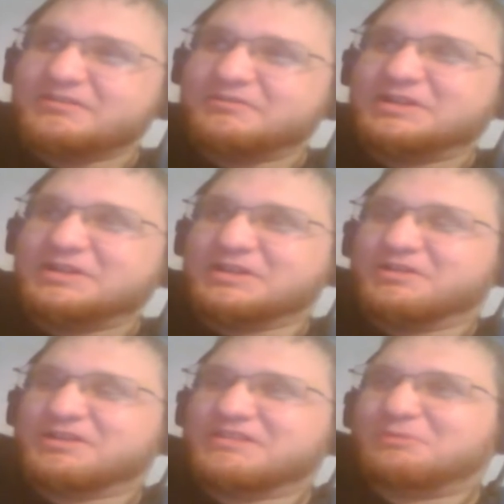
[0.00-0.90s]
Well, no,
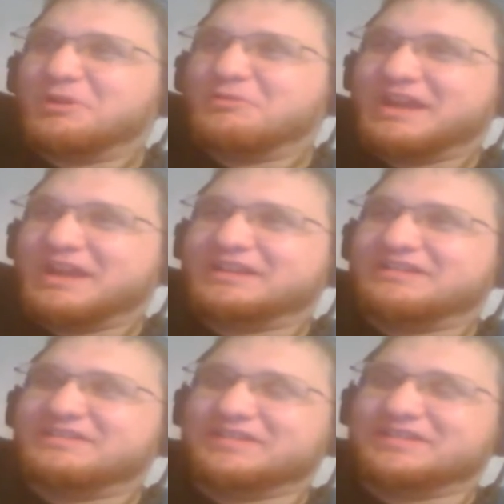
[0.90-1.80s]
it is Rowan
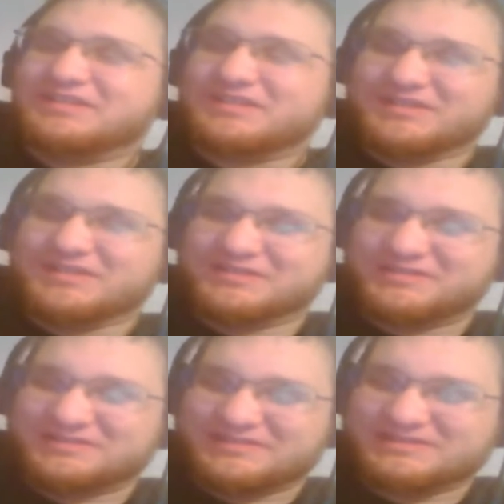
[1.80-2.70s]
Atkinson, so
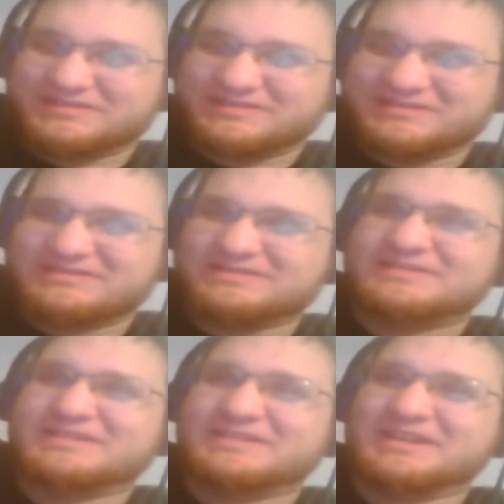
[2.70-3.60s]

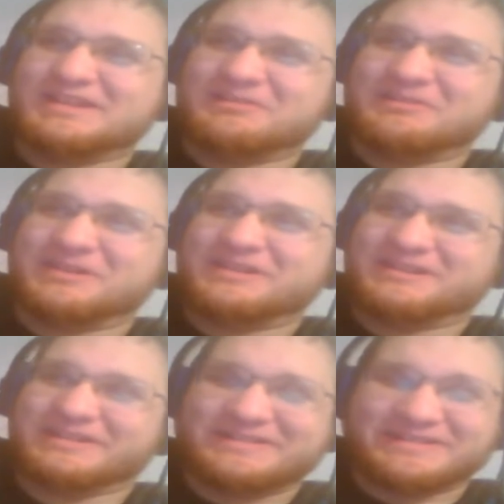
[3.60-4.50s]
it is what it
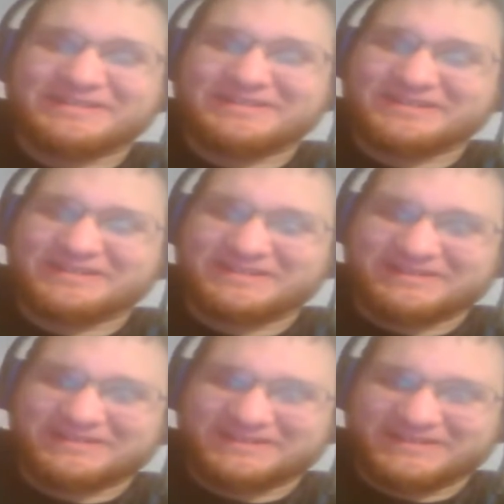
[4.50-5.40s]
is.
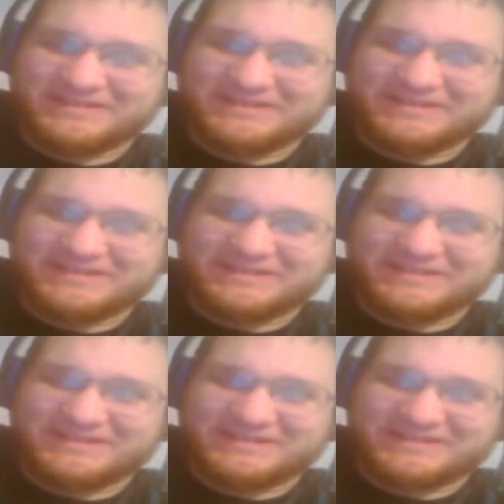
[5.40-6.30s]
He's